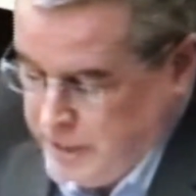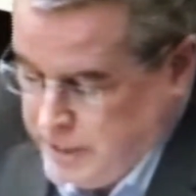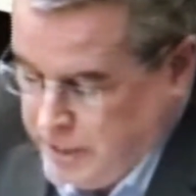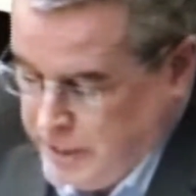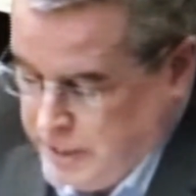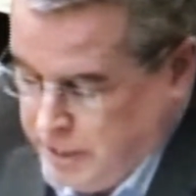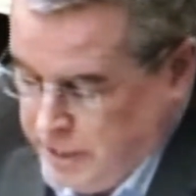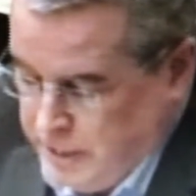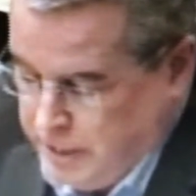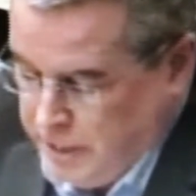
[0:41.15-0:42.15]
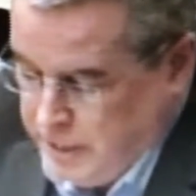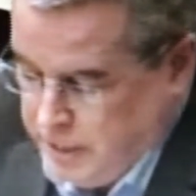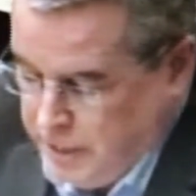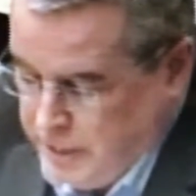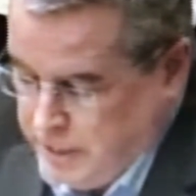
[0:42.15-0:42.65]
to ask you for your
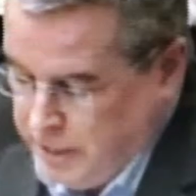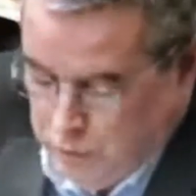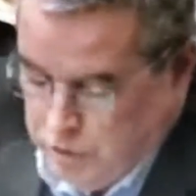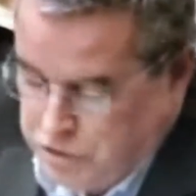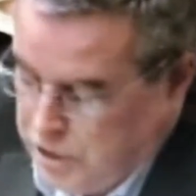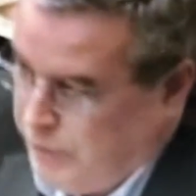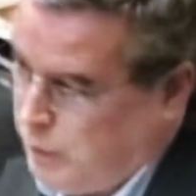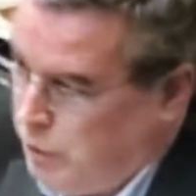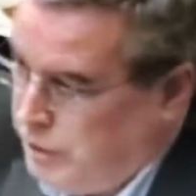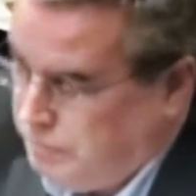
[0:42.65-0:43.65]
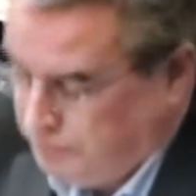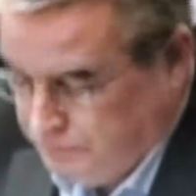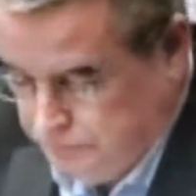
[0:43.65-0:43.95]
support of H 5171,